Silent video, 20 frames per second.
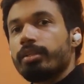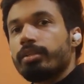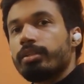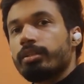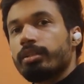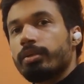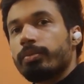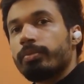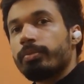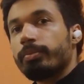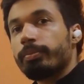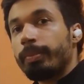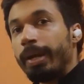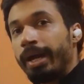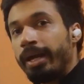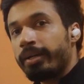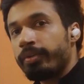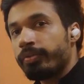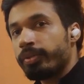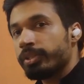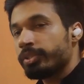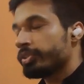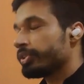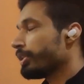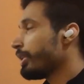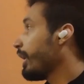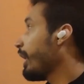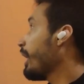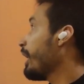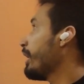the bad version,
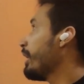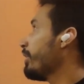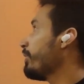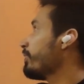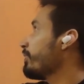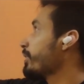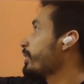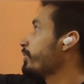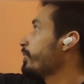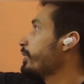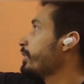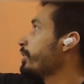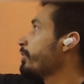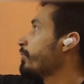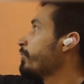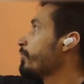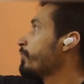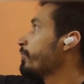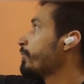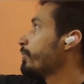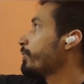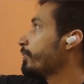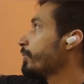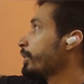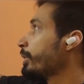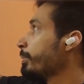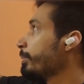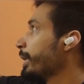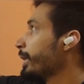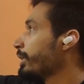I have given
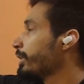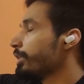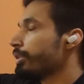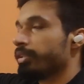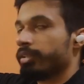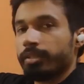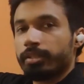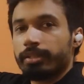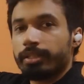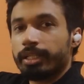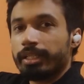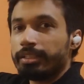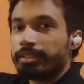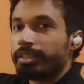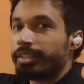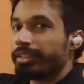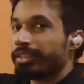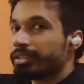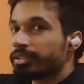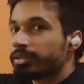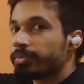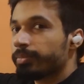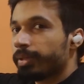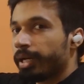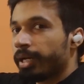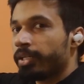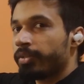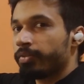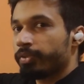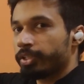one method, that is
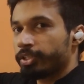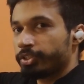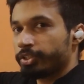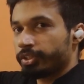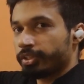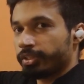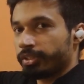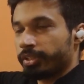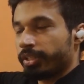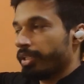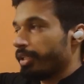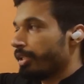bad version,